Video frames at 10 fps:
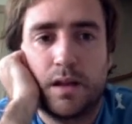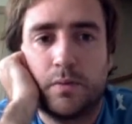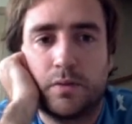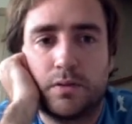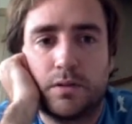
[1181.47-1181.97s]

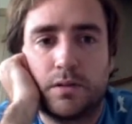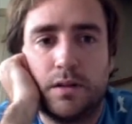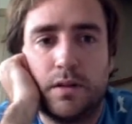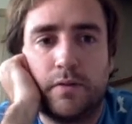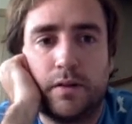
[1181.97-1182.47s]
Those are just the
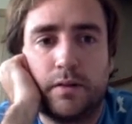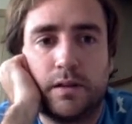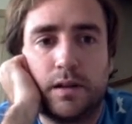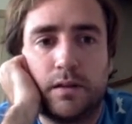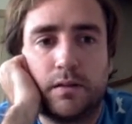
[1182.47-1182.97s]
default
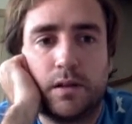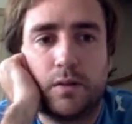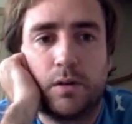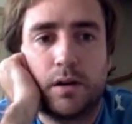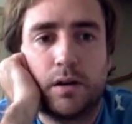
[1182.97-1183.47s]
settings, and they
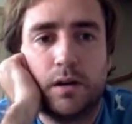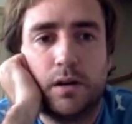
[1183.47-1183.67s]
work.